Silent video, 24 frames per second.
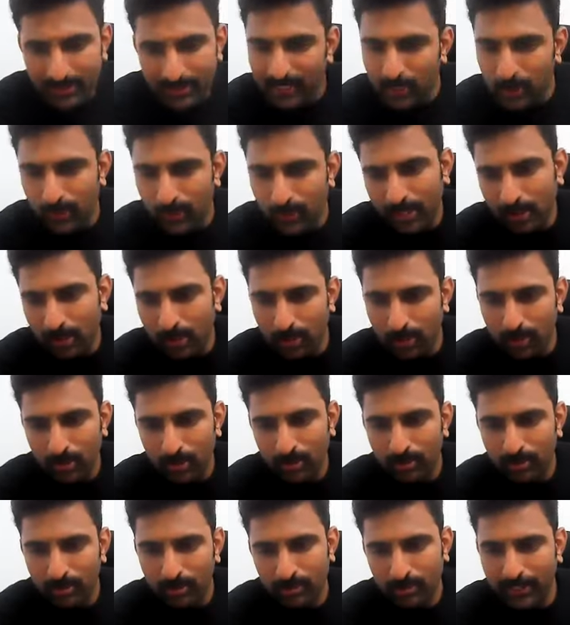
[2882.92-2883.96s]
things will
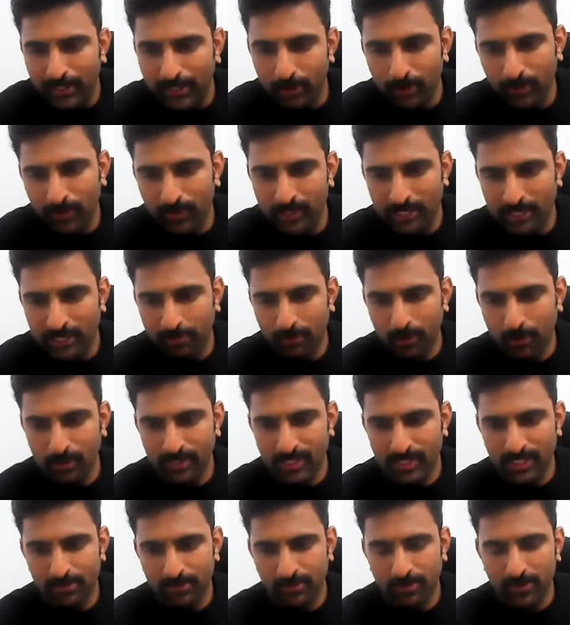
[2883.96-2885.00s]
go into your
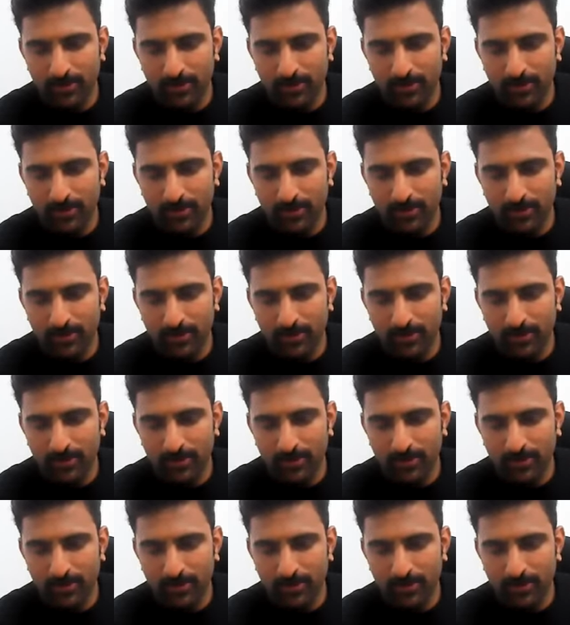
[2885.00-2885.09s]
subconscious